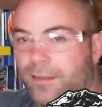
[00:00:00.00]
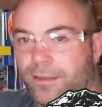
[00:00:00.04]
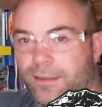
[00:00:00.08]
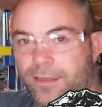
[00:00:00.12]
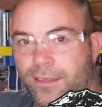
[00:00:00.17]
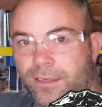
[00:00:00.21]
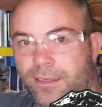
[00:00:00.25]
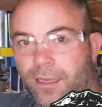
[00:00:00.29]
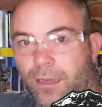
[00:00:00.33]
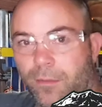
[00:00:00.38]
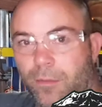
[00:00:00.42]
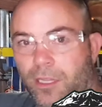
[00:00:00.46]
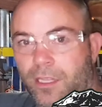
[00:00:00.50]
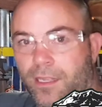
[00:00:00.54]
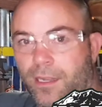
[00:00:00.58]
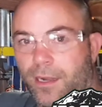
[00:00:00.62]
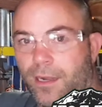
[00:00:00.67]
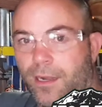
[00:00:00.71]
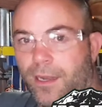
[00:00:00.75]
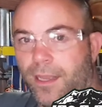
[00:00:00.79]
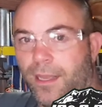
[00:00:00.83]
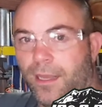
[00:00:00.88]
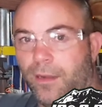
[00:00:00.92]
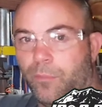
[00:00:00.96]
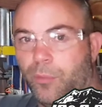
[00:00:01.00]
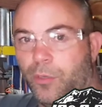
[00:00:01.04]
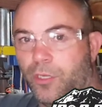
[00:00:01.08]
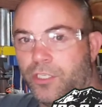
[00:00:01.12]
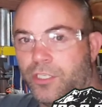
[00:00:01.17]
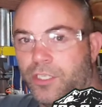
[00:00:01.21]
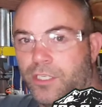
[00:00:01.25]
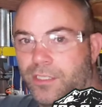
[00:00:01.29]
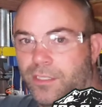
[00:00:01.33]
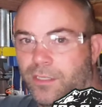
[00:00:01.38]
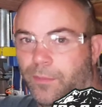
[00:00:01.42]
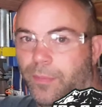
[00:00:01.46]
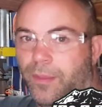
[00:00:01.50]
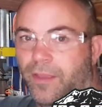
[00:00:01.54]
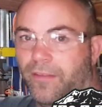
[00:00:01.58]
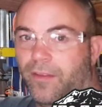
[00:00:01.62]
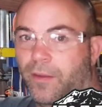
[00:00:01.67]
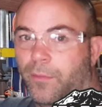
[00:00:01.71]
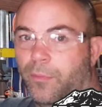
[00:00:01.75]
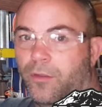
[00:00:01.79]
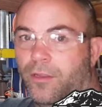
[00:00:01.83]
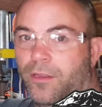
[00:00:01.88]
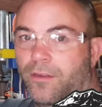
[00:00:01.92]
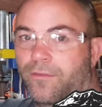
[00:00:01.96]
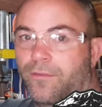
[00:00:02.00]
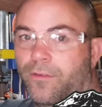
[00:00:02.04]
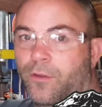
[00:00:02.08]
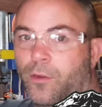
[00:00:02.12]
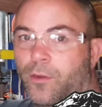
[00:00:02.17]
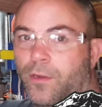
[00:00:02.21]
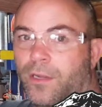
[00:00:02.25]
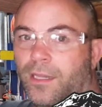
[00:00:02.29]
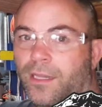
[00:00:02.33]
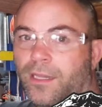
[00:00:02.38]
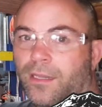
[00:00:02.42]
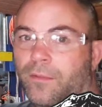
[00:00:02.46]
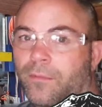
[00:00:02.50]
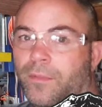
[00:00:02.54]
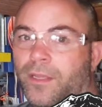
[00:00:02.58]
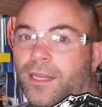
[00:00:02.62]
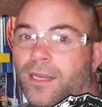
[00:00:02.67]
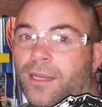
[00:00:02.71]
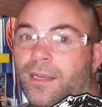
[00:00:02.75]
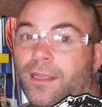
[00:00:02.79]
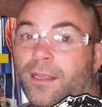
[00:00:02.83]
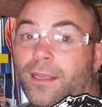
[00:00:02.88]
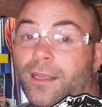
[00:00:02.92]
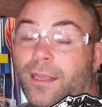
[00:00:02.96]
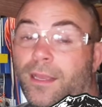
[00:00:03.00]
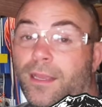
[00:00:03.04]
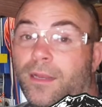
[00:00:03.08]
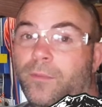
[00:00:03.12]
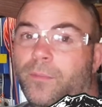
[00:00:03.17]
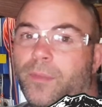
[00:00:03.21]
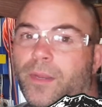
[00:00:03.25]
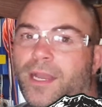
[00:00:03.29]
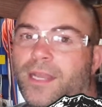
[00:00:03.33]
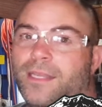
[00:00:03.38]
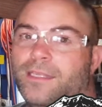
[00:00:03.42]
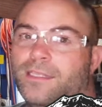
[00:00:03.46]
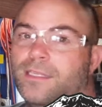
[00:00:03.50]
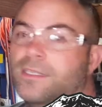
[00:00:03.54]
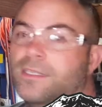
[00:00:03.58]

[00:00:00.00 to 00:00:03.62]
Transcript: The double cardan pushes the pivot point forward a little bit and buys